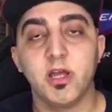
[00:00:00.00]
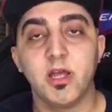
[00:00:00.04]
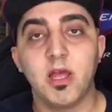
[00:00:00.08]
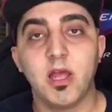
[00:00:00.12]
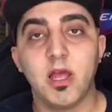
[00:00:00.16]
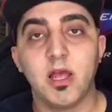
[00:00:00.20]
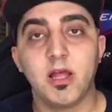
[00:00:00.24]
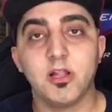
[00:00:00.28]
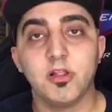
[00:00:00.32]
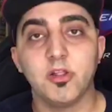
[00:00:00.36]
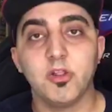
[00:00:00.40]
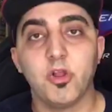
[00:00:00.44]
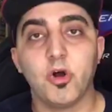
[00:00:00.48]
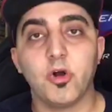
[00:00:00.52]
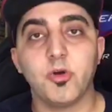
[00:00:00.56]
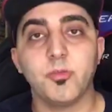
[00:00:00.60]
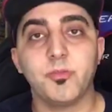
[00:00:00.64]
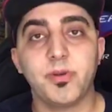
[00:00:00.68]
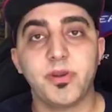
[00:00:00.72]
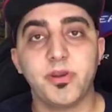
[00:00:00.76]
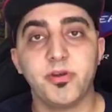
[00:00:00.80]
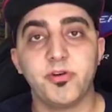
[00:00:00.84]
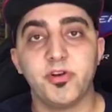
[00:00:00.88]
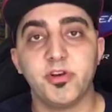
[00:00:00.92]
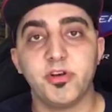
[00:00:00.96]
a
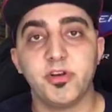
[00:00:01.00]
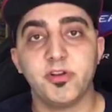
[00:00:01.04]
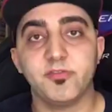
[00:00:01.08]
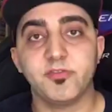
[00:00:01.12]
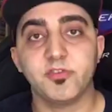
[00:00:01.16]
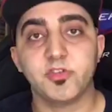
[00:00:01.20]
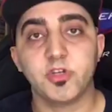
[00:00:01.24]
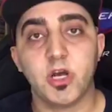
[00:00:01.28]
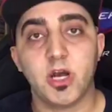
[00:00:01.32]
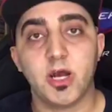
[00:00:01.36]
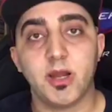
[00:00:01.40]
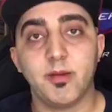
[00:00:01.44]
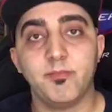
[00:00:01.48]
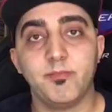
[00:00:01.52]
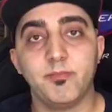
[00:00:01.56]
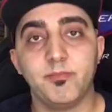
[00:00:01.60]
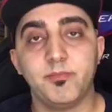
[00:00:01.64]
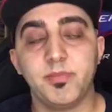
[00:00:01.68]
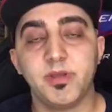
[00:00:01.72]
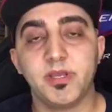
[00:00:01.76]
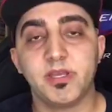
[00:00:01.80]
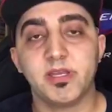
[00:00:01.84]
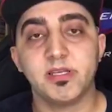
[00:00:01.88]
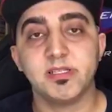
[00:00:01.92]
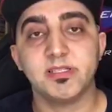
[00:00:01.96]
long period of
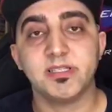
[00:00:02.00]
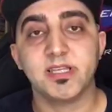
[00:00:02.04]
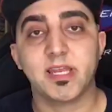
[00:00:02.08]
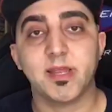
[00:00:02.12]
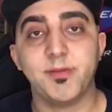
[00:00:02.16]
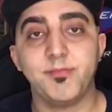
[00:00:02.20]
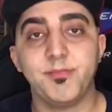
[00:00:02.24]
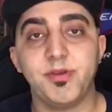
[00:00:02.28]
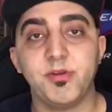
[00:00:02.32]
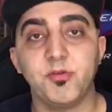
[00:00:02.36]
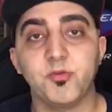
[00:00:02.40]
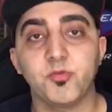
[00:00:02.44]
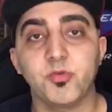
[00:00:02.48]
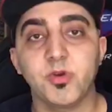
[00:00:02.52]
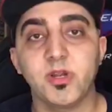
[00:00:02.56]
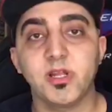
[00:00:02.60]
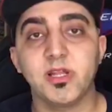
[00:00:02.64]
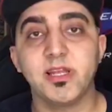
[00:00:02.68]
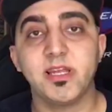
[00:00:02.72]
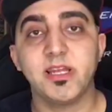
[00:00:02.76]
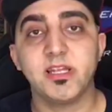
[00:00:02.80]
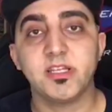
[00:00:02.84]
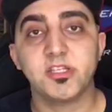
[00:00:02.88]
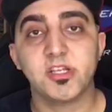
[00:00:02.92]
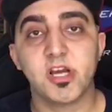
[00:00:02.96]
time because it can be
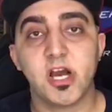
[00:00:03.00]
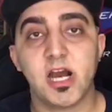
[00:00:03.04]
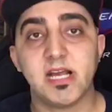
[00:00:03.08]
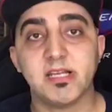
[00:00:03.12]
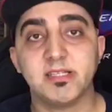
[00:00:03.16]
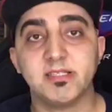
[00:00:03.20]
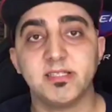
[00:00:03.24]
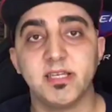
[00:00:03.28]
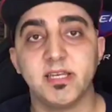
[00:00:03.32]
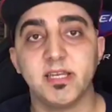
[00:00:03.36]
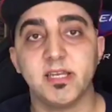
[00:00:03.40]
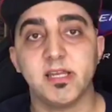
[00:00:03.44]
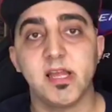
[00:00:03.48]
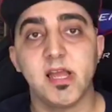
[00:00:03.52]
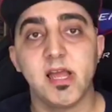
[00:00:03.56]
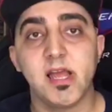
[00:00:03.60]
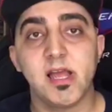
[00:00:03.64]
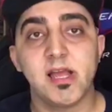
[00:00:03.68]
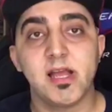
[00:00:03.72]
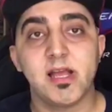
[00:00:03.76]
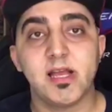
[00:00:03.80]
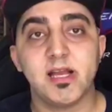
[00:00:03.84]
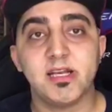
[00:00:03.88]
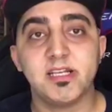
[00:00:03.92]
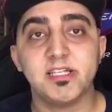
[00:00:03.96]
really
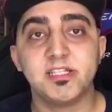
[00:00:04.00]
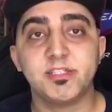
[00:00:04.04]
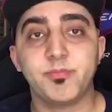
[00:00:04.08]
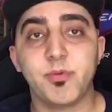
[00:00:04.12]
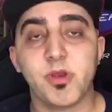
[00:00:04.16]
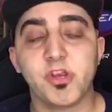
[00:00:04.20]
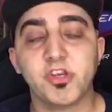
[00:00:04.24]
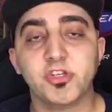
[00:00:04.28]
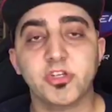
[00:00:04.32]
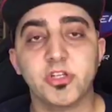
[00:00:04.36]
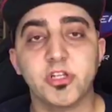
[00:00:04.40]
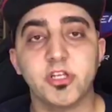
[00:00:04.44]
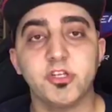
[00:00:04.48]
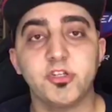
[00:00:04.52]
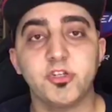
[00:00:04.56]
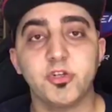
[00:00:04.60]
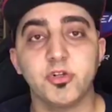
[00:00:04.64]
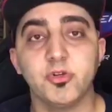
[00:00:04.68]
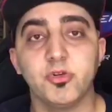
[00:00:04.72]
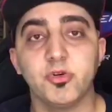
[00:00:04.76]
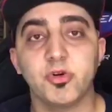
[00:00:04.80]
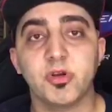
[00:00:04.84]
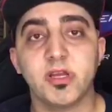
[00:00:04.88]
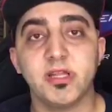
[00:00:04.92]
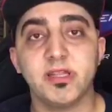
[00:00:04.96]
enticing,
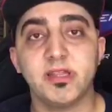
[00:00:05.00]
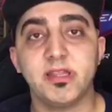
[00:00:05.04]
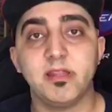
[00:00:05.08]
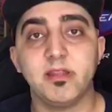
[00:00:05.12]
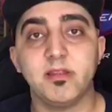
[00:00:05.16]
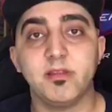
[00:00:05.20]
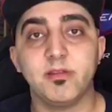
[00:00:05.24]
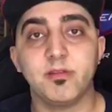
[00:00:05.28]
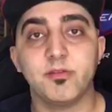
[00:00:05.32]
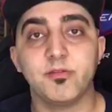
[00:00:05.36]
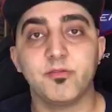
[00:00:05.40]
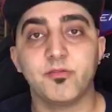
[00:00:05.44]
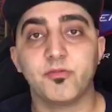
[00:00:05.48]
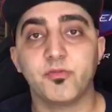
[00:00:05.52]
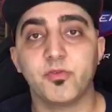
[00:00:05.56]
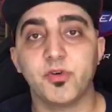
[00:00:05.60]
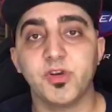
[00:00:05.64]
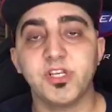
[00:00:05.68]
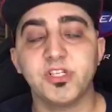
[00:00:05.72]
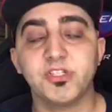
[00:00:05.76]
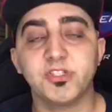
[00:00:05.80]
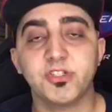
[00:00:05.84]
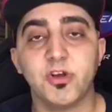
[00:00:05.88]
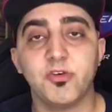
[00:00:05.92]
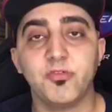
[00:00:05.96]
especially to look at
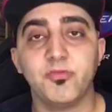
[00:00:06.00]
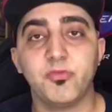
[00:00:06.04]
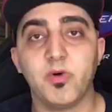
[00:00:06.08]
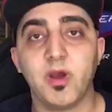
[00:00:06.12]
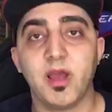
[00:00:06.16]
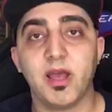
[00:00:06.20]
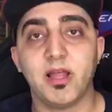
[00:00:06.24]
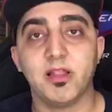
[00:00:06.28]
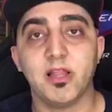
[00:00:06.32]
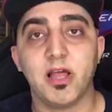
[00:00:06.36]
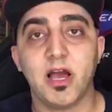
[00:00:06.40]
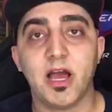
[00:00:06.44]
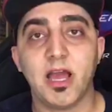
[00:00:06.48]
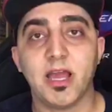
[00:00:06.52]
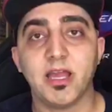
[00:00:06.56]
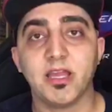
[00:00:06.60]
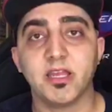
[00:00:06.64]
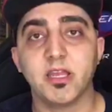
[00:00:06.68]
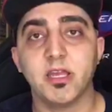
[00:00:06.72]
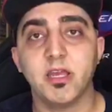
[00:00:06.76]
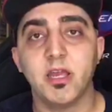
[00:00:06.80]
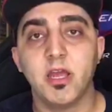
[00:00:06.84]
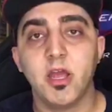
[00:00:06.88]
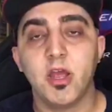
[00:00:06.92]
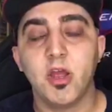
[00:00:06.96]
free software
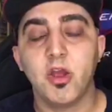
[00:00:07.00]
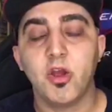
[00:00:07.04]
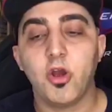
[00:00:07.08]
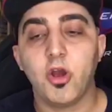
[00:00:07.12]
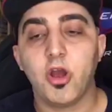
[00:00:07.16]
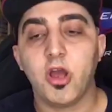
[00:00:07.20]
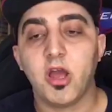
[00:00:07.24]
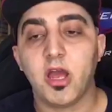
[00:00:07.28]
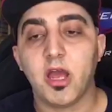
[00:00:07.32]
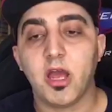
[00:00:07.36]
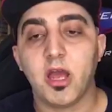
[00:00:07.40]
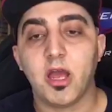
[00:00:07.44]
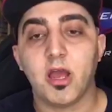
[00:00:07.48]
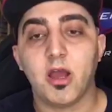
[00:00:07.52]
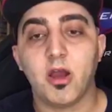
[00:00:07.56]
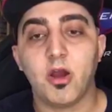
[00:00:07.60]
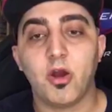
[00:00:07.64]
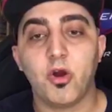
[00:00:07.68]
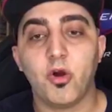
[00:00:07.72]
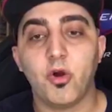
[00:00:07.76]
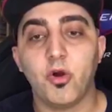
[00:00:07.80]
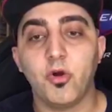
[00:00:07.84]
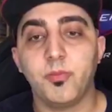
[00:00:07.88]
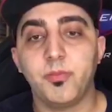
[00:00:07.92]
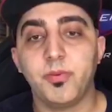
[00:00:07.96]
like
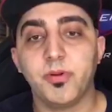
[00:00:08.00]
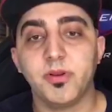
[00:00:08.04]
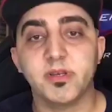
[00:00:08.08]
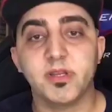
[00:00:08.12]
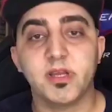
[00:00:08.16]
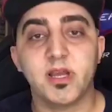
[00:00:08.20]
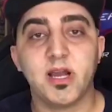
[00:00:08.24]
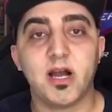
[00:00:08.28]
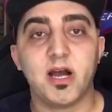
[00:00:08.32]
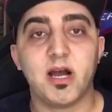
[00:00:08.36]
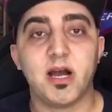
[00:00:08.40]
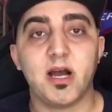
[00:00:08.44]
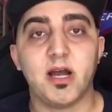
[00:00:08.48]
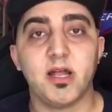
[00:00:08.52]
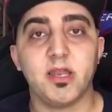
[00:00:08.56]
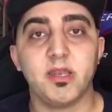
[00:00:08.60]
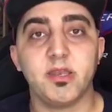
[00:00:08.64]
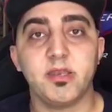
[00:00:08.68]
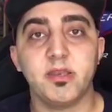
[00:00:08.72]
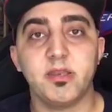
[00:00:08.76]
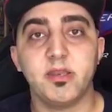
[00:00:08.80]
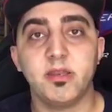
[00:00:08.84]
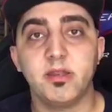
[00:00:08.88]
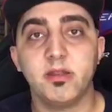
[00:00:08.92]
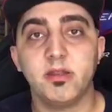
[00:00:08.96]
uh,
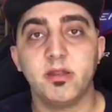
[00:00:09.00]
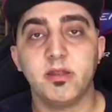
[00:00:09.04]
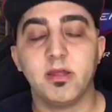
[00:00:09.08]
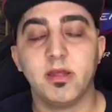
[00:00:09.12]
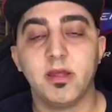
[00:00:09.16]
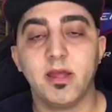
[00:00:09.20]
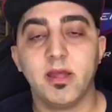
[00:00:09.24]
OpenCart